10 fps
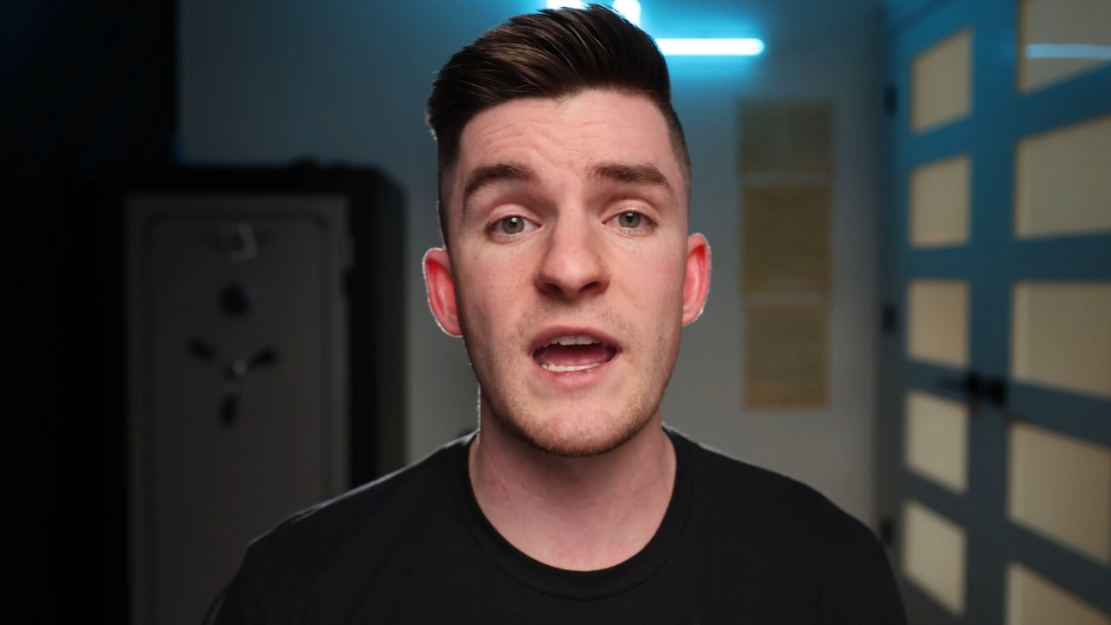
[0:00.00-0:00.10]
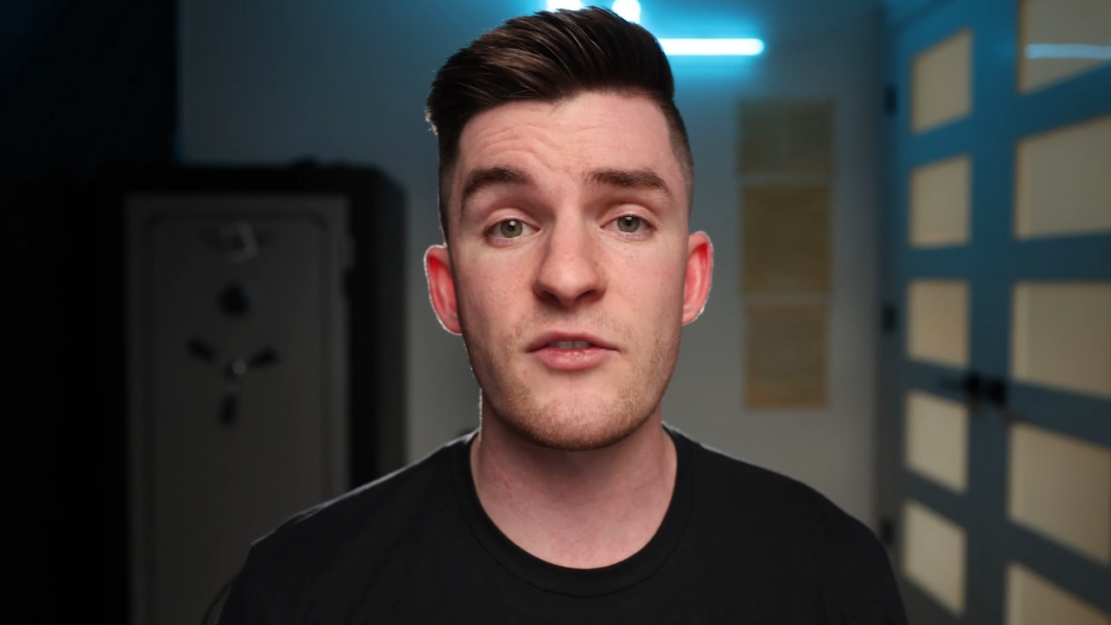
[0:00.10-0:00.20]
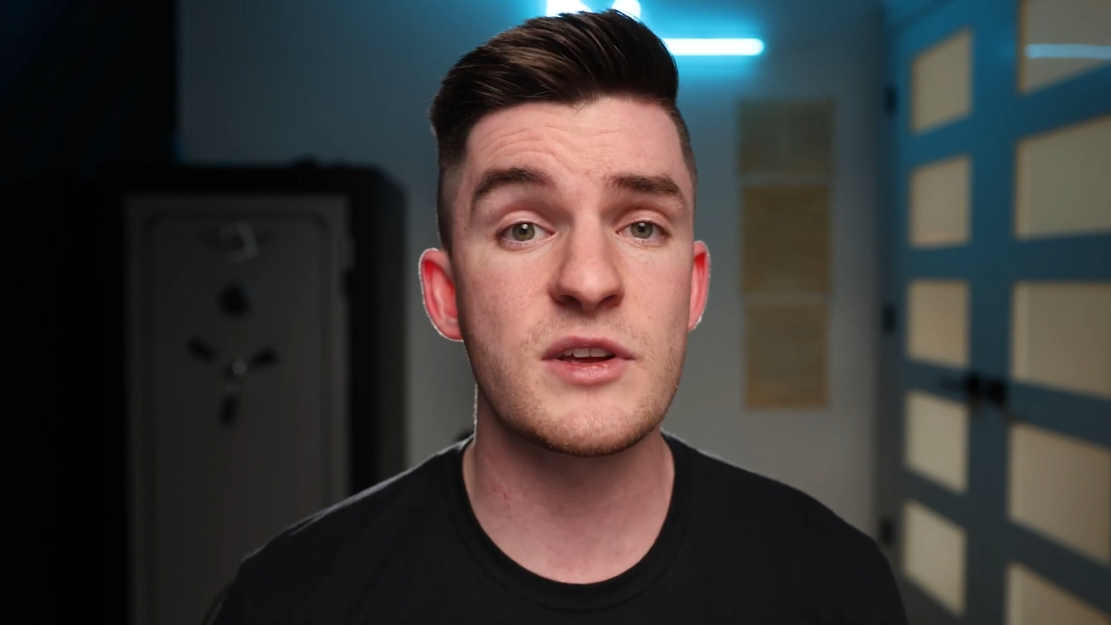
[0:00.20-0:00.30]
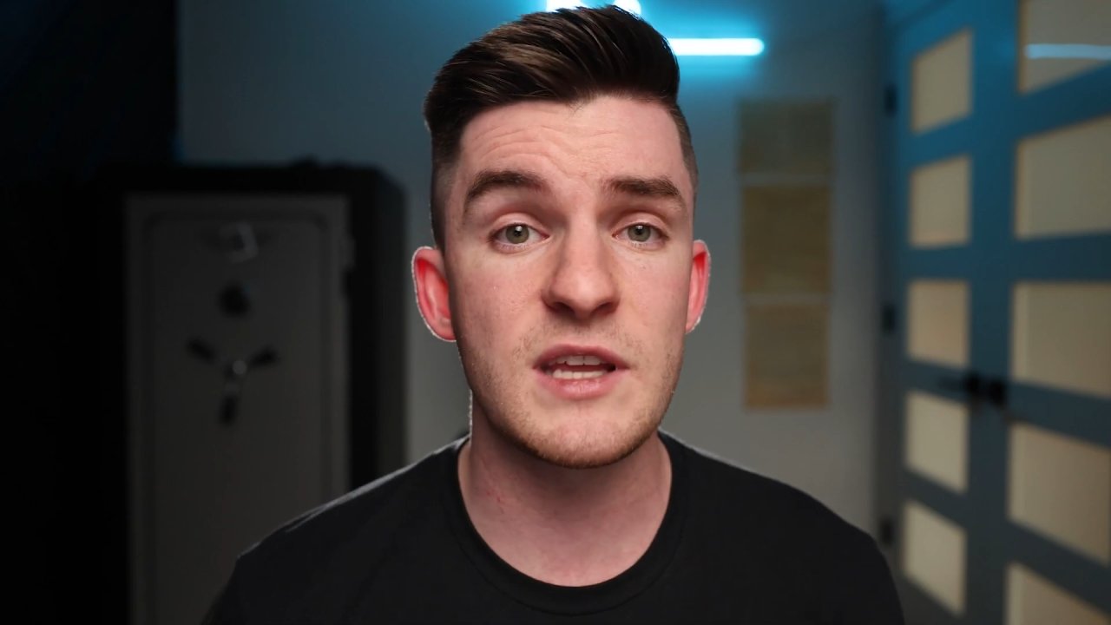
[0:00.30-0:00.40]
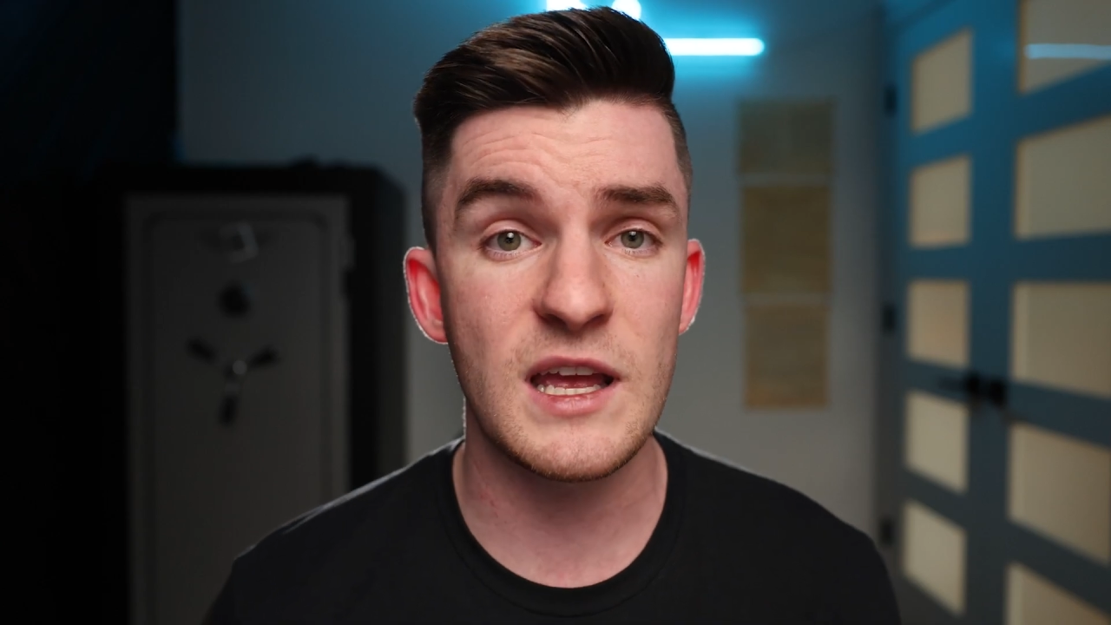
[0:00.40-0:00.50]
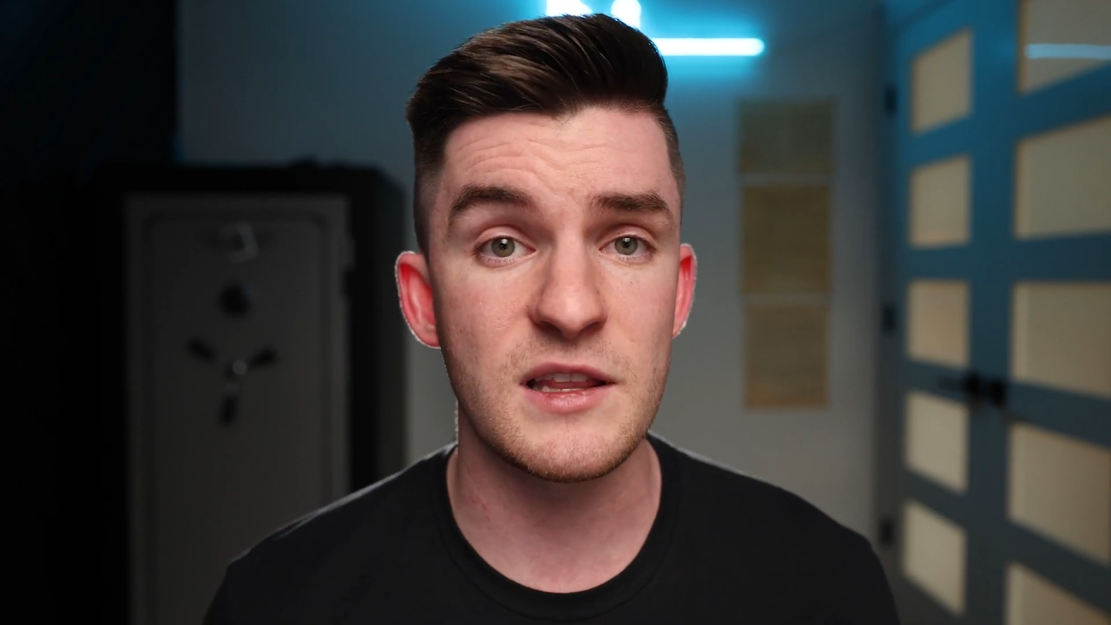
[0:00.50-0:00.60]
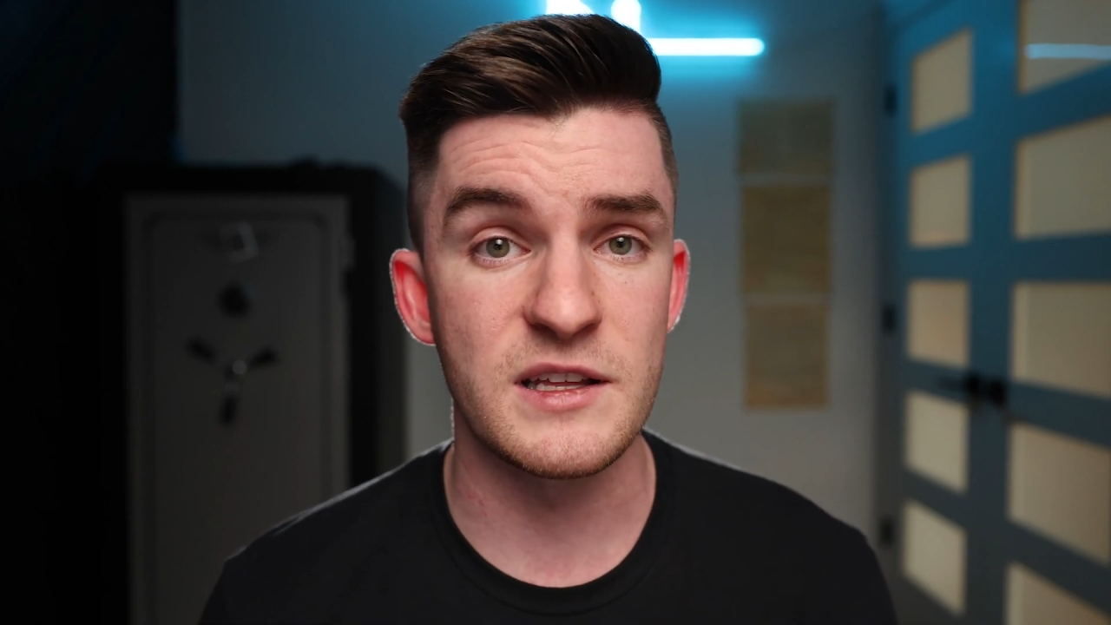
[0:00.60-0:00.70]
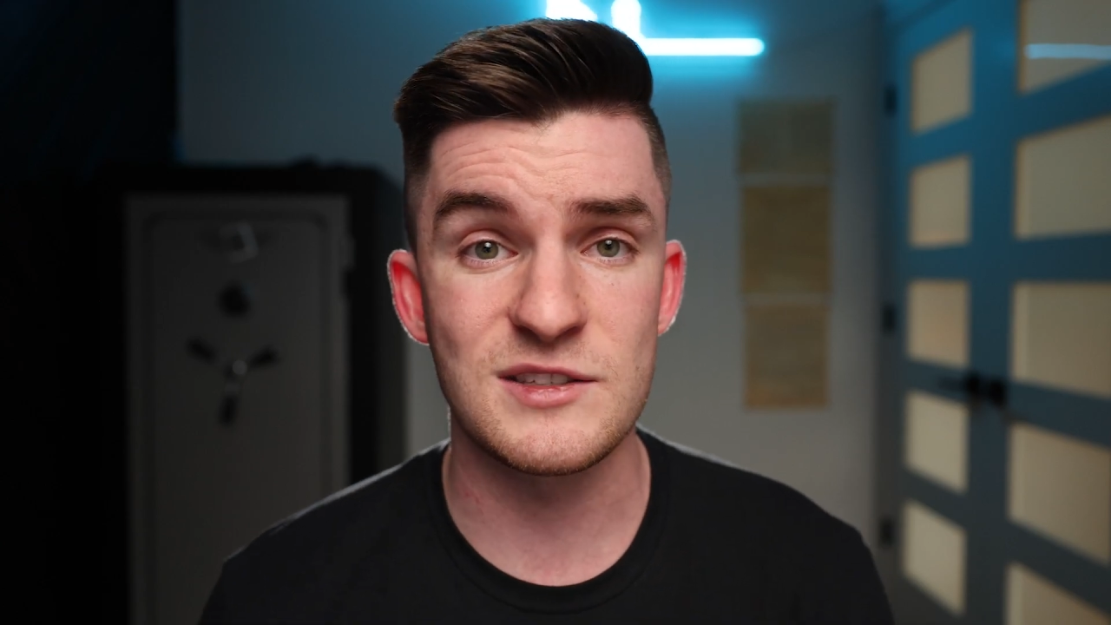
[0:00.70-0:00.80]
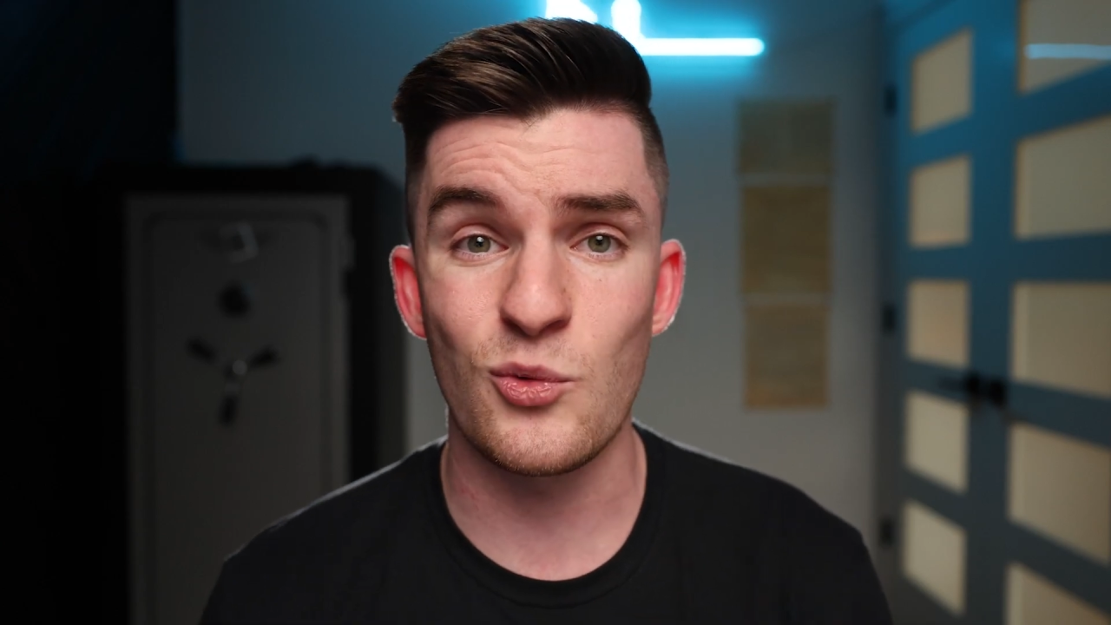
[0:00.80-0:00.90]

everyday lens,